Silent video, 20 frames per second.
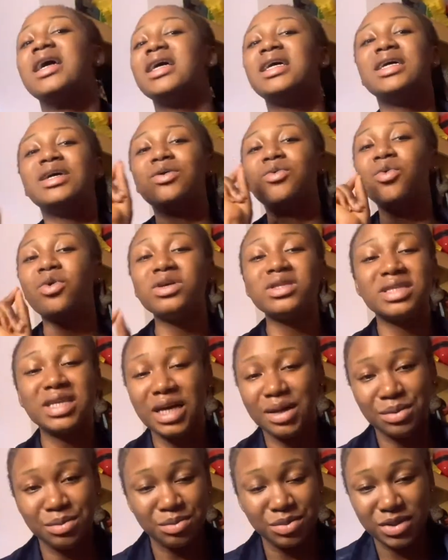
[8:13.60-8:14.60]
what
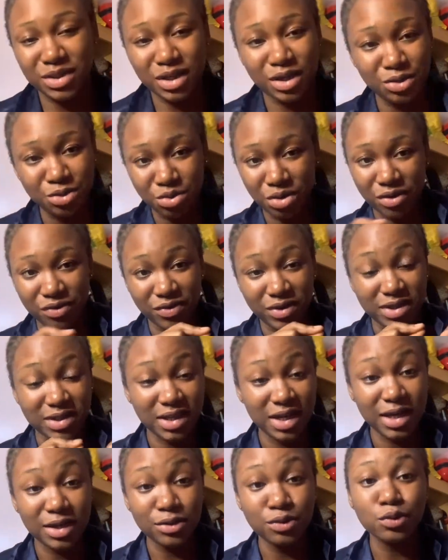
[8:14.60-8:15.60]
I'm here to
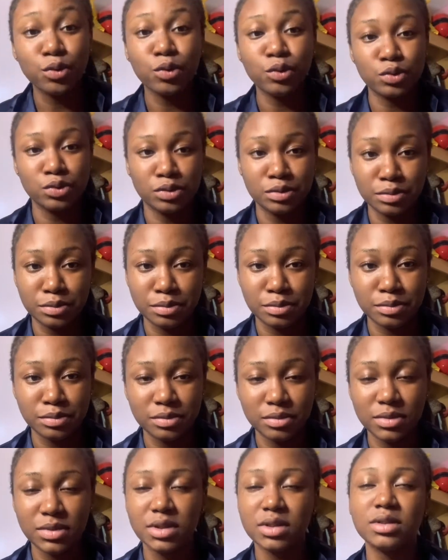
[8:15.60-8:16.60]
emphasize on
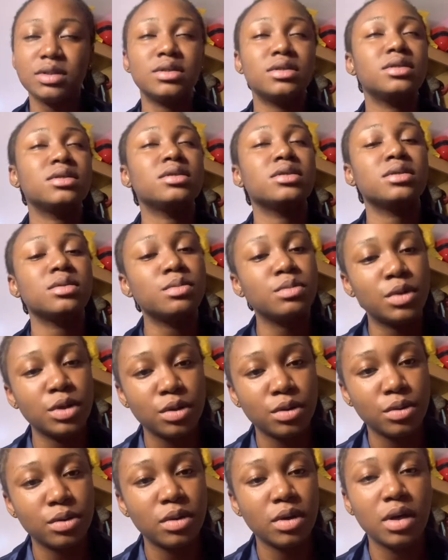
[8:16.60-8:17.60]
is the
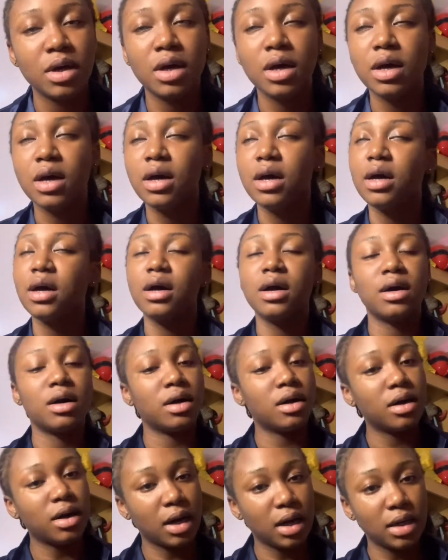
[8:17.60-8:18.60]
smell.
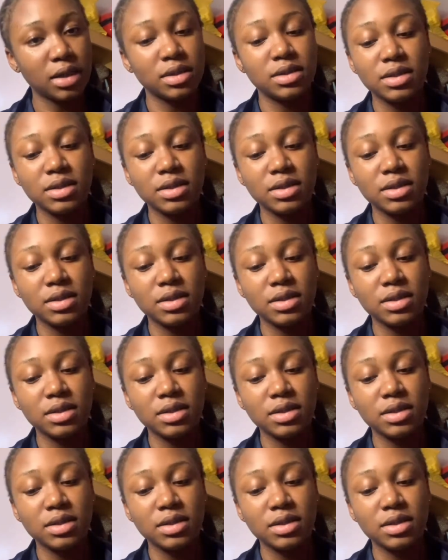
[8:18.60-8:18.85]
Guys,